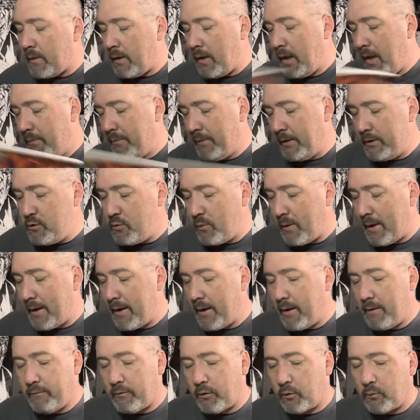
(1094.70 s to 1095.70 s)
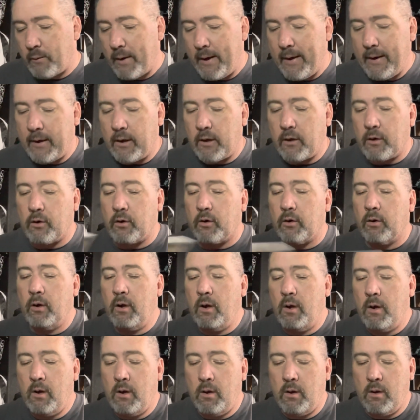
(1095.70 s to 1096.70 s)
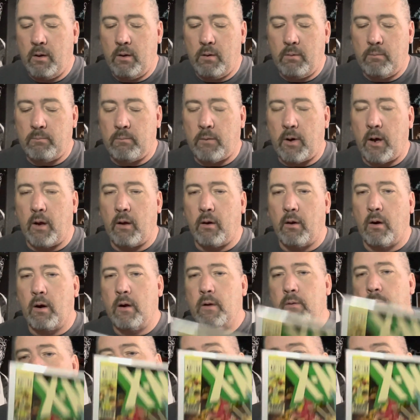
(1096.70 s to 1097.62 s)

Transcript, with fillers: And then you have a regular mylar.